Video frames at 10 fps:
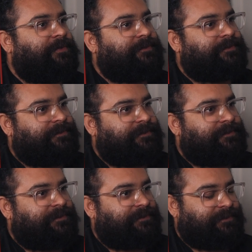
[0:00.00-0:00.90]

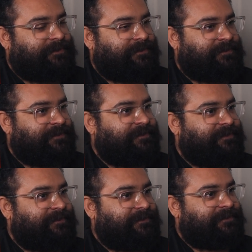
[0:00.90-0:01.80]

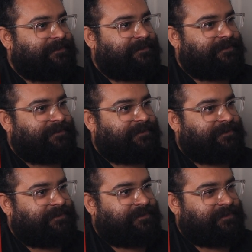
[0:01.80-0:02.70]

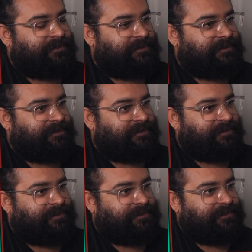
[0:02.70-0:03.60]

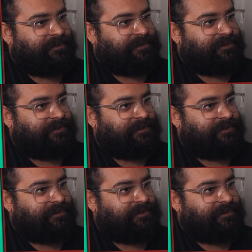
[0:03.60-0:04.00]
(not speaking)